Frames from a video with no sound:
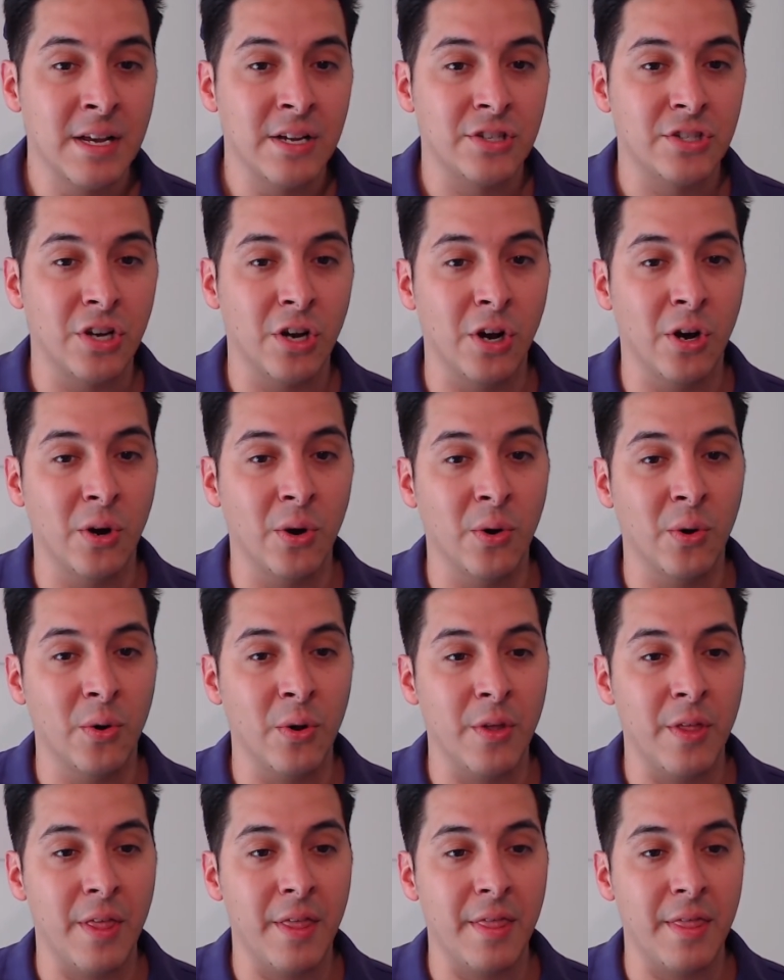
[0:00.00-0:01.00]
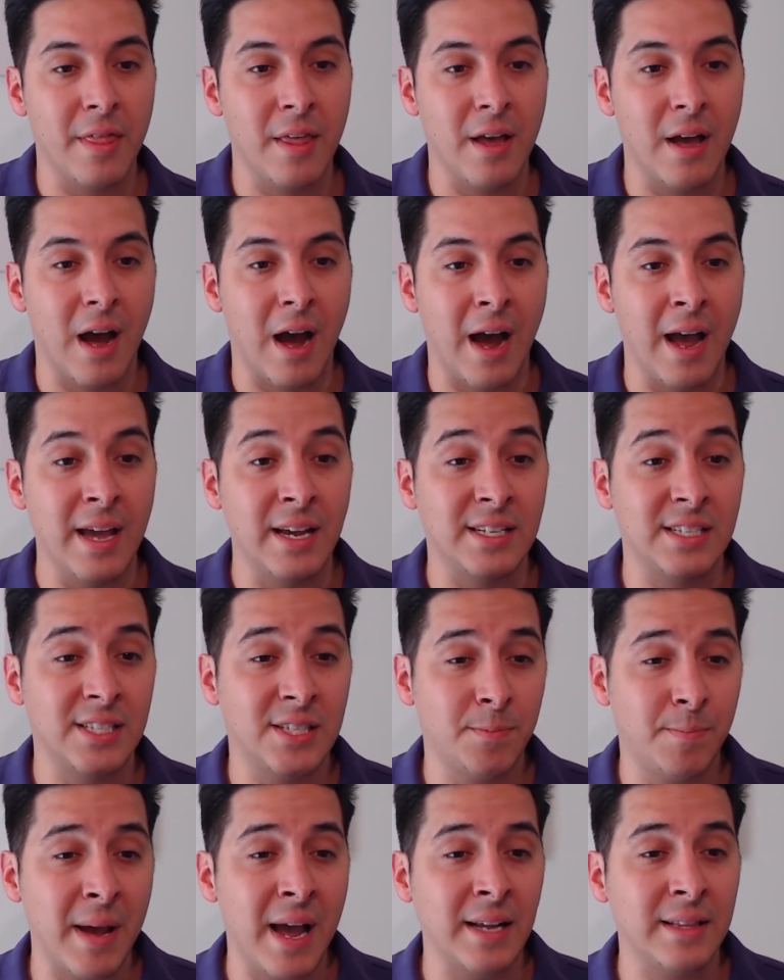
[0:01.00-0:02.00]
So I
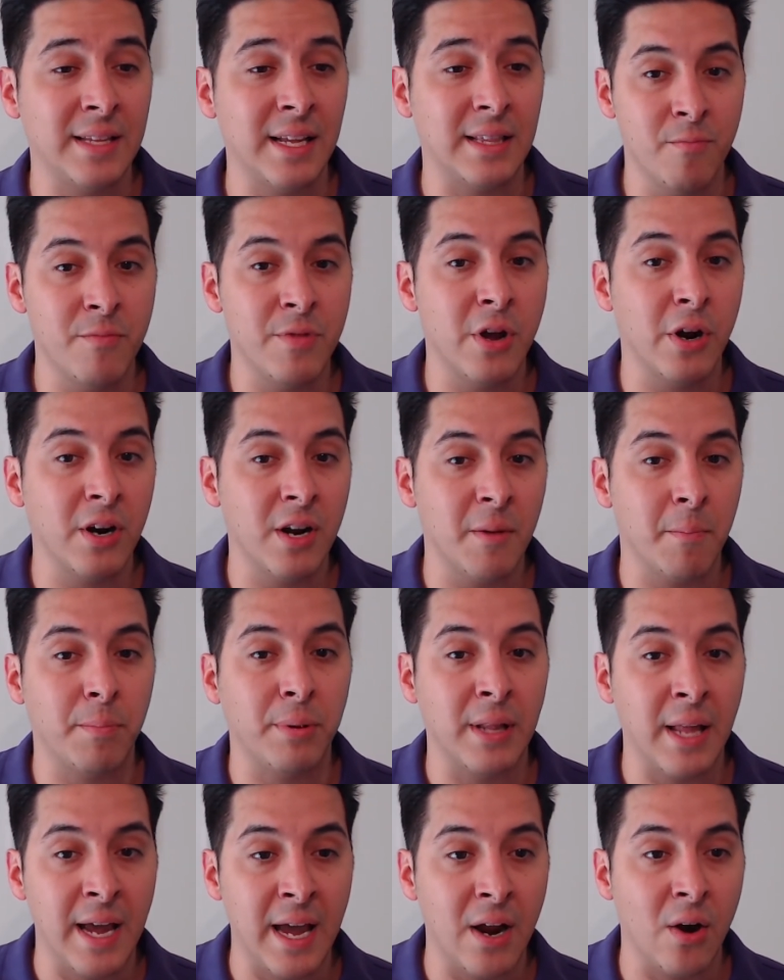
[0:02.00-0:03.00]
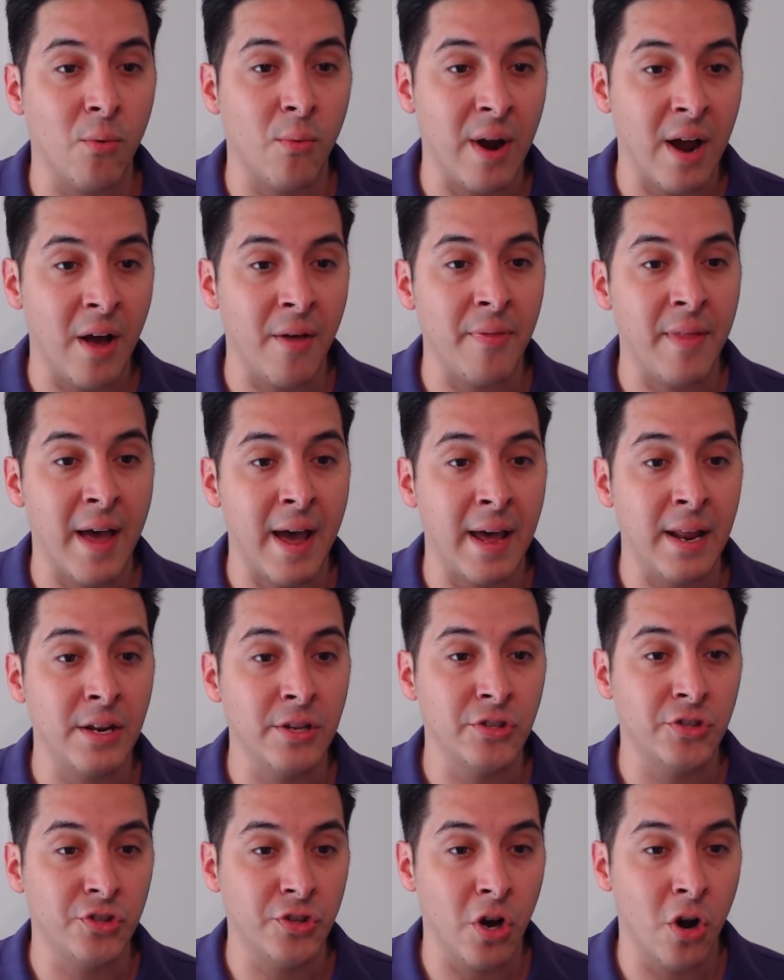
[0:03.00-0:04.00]
expect that they're going to play around
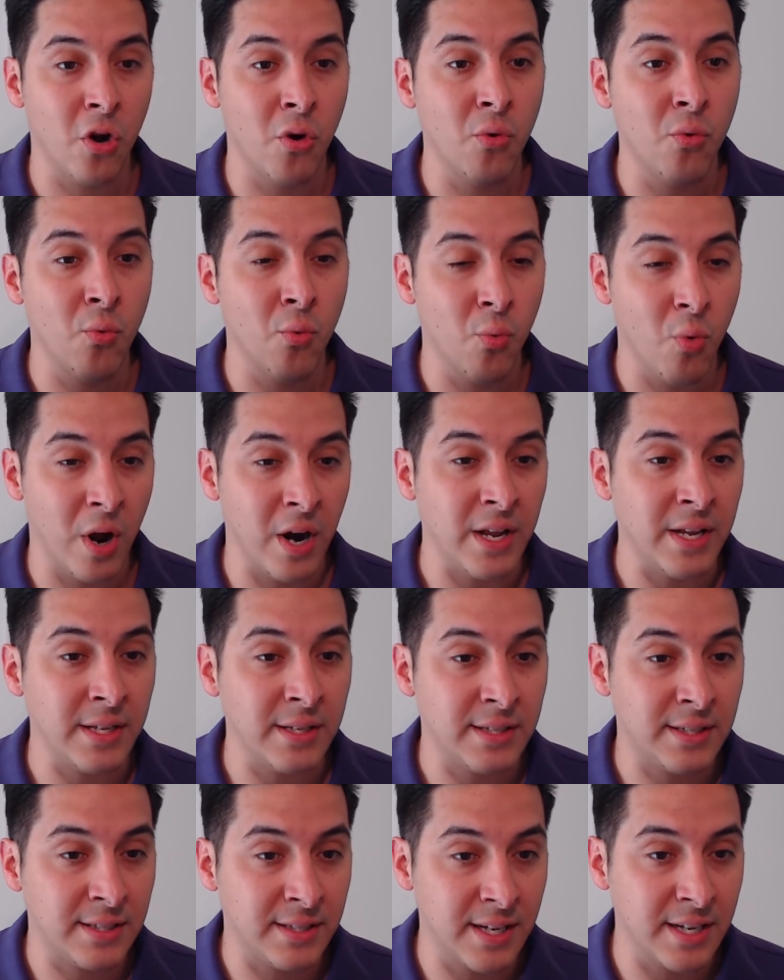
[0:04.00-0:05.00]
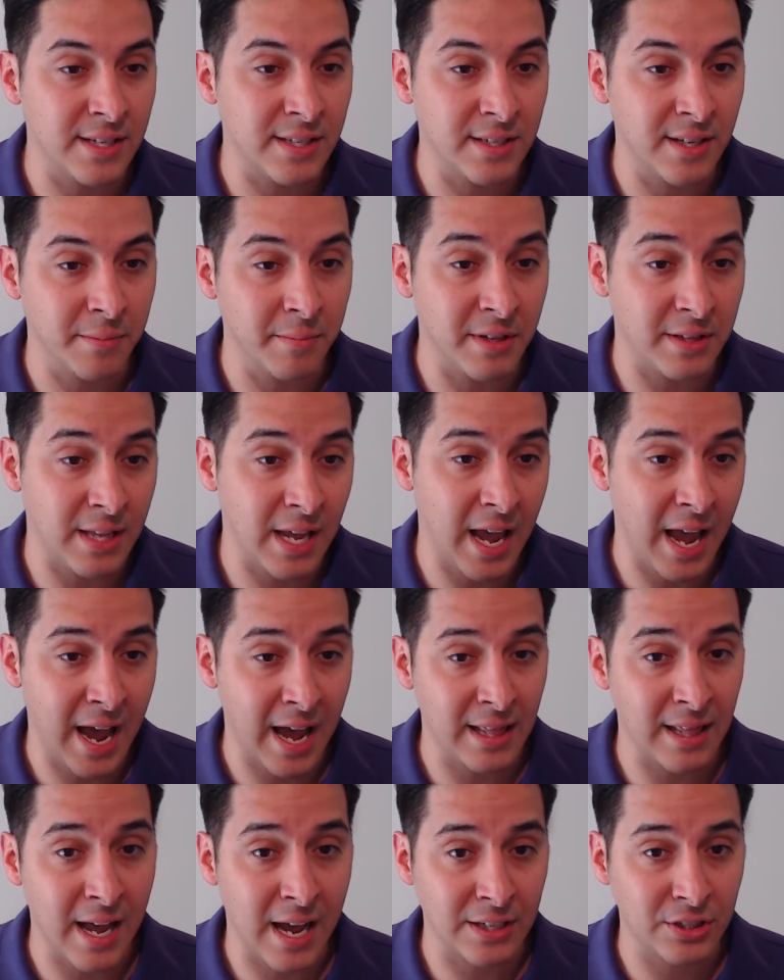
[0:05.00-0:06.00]
that zone running system that they
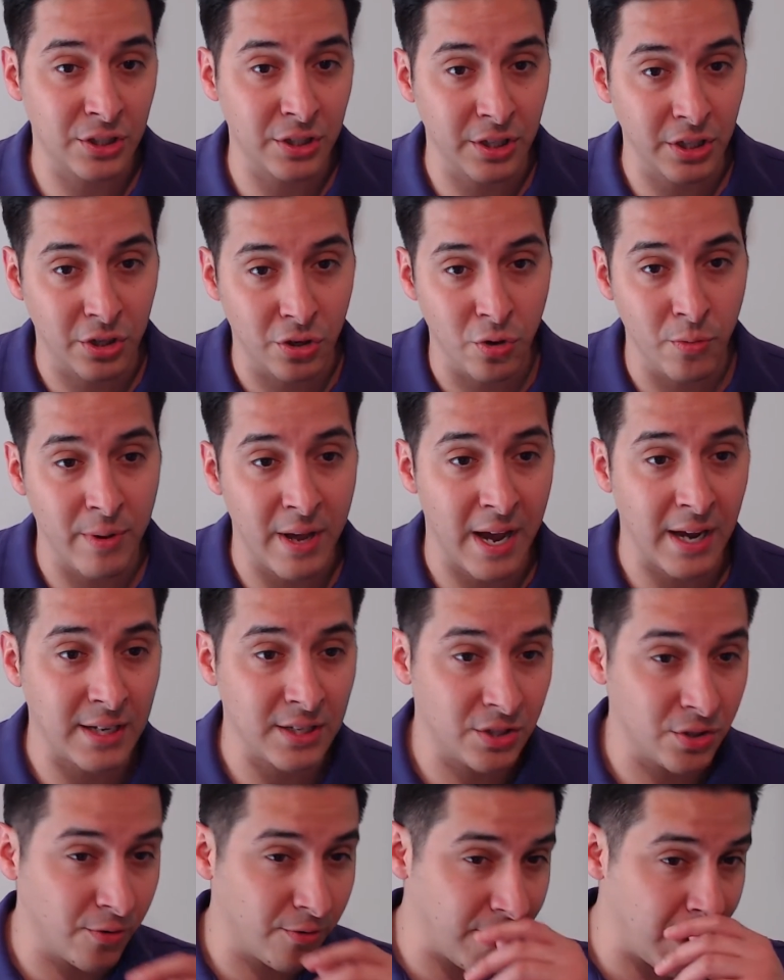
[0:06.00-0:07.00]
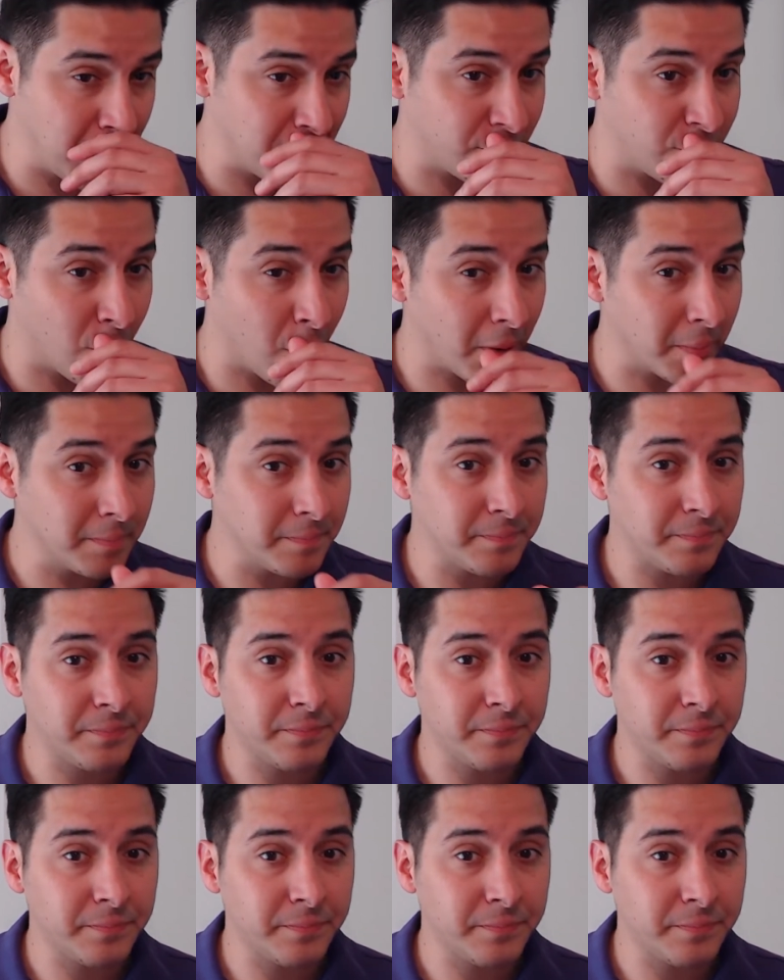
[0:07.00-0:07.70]
had last year that Kubiak is so famous for.